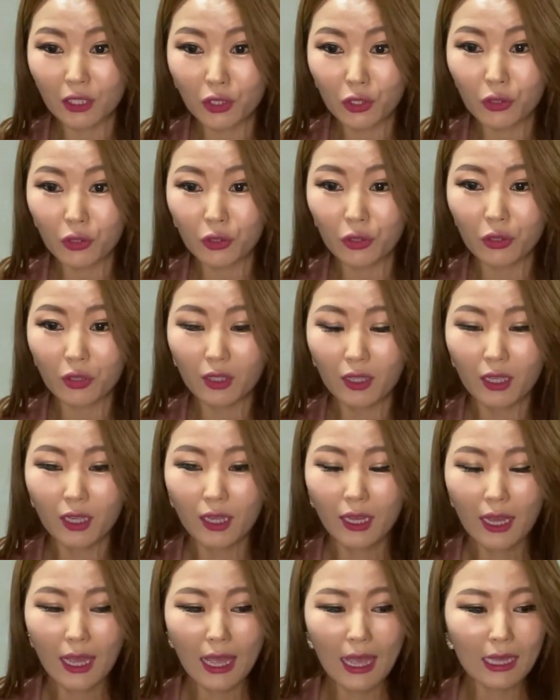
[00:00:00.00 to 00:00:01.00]
too
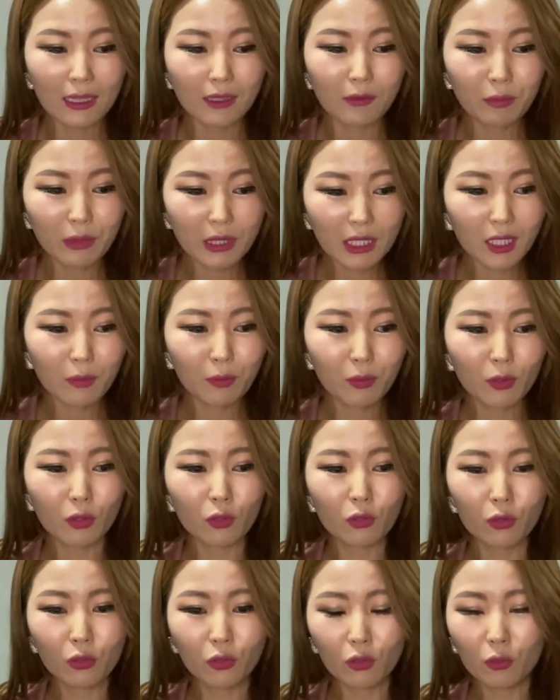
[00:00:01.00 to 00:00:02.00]
and
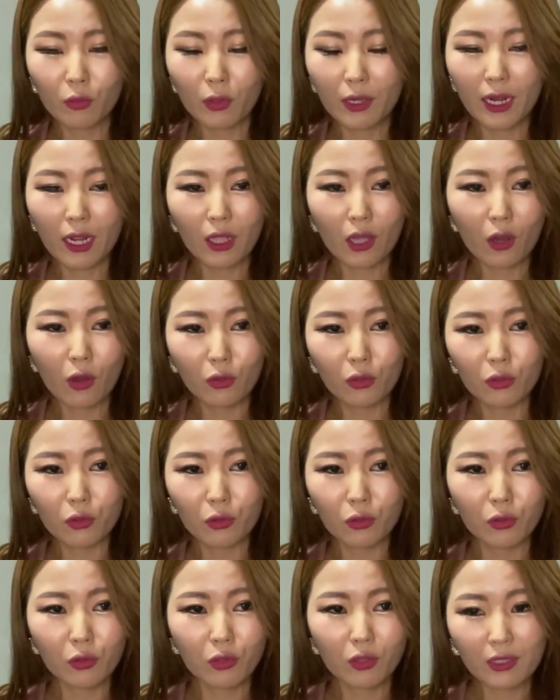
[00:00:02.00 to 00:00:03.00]
people who wanna go
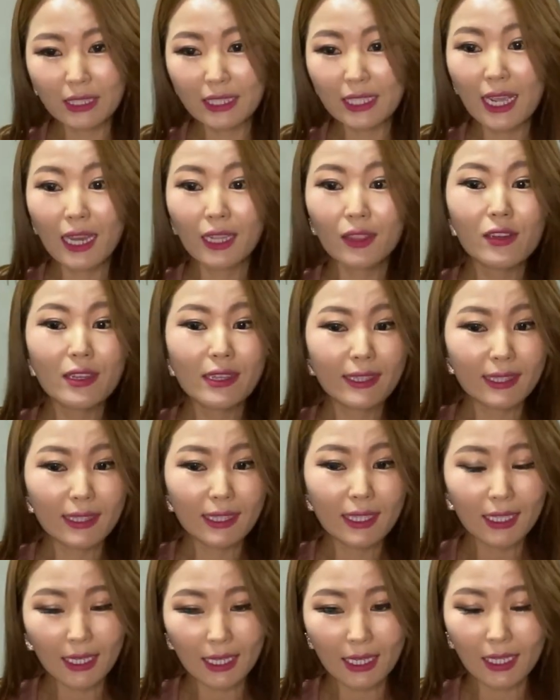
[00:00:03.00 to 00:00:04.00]
to the, the other
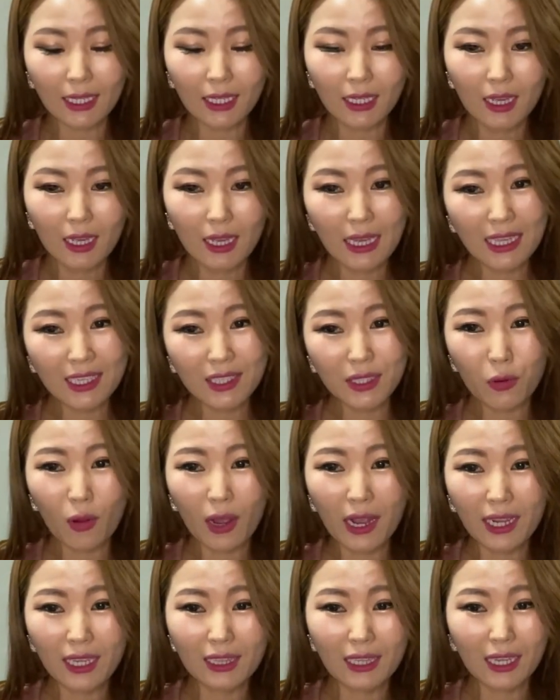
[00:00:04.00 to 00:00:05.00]
city it's
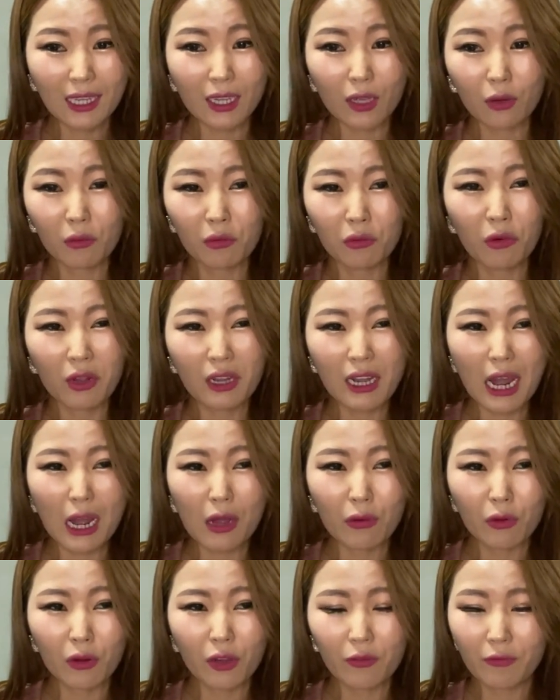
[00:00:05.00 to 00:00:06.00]
quite like a mm. one
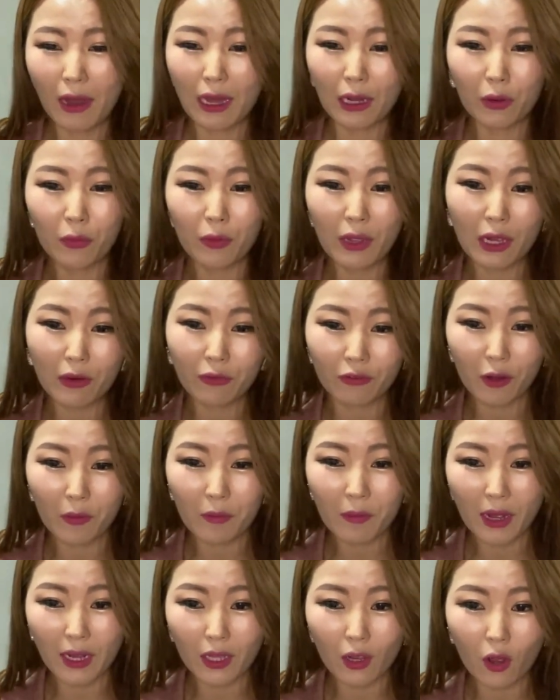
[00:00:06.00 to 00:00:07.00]
hour far away from
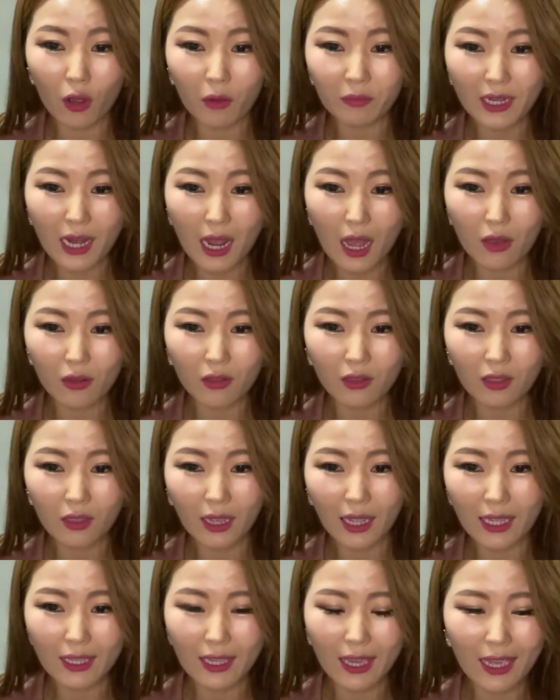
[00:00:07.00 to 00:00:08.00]
my hometown
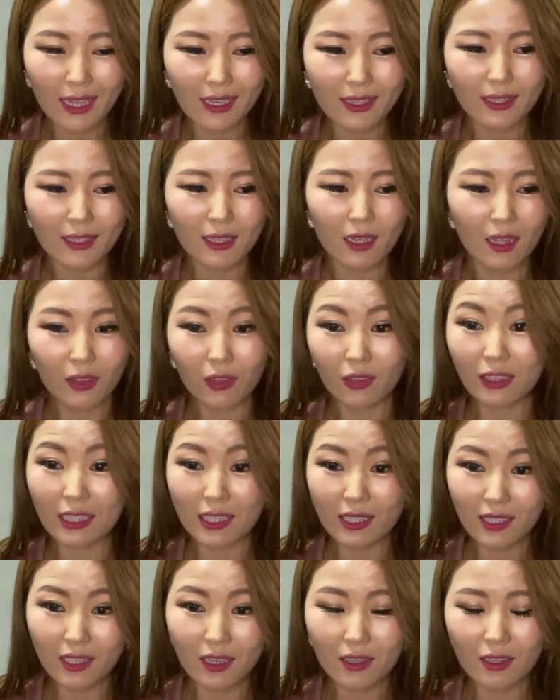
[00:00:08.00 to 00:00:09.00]
i guess the mm-hmm.
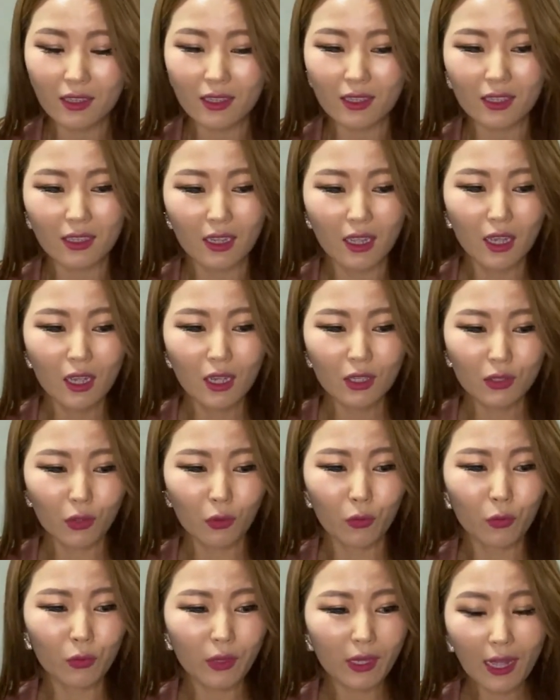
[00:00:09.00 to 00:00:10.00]
distance
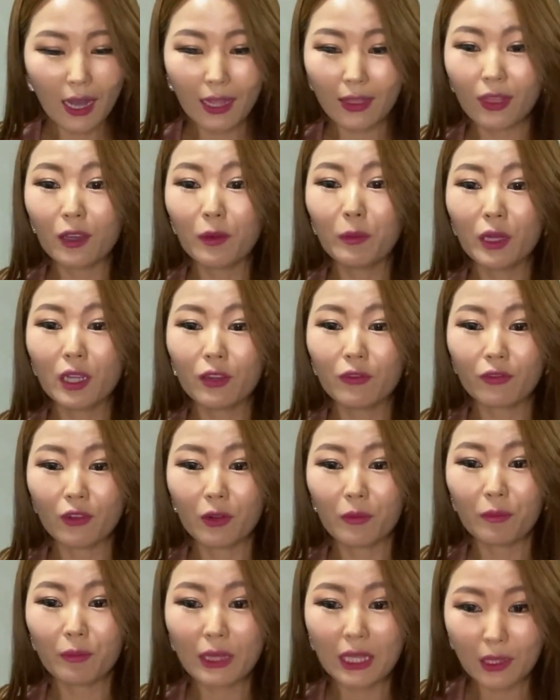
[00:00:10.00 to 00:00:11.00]
so we got the money
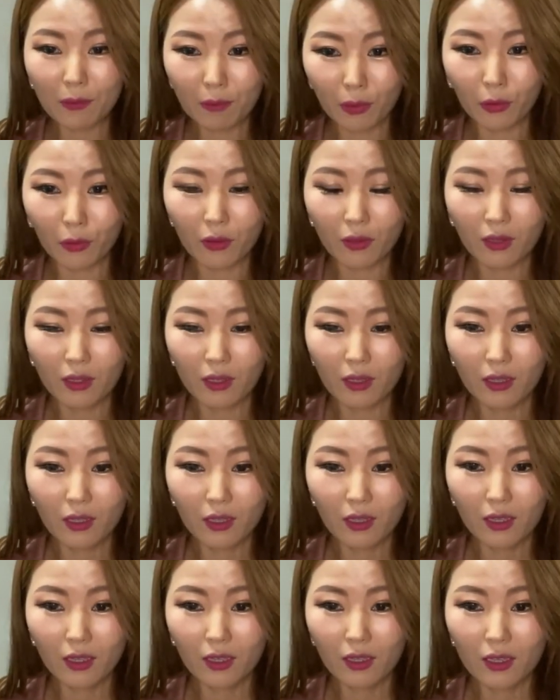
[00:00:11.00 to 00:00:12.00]
from people
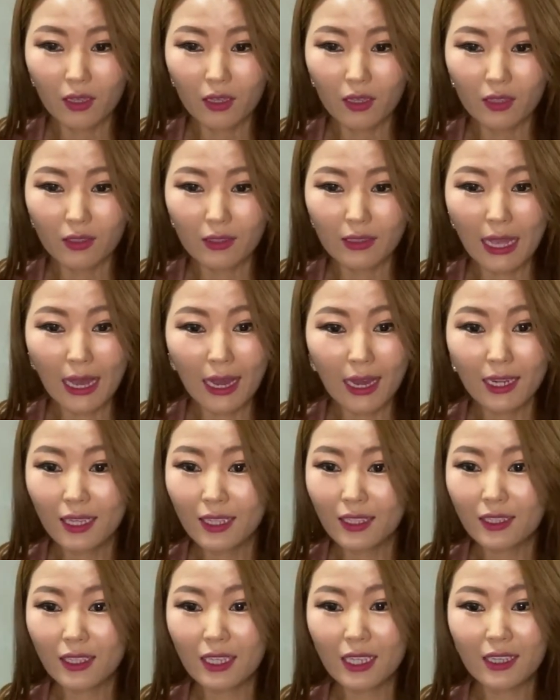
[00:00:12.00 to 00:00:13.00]
that
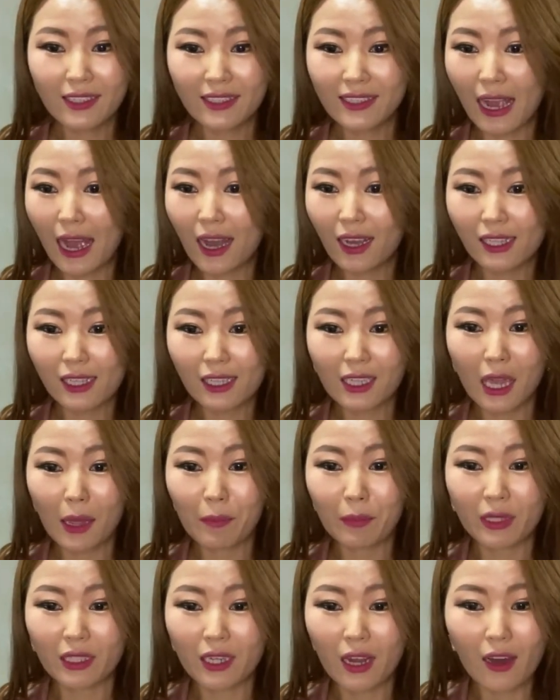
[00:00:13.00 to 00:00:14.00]
is exactly
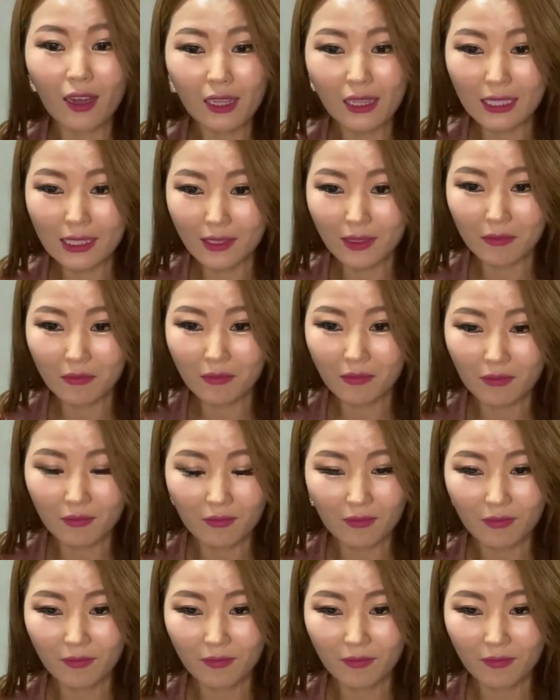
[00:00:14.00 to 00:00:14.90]
capitalism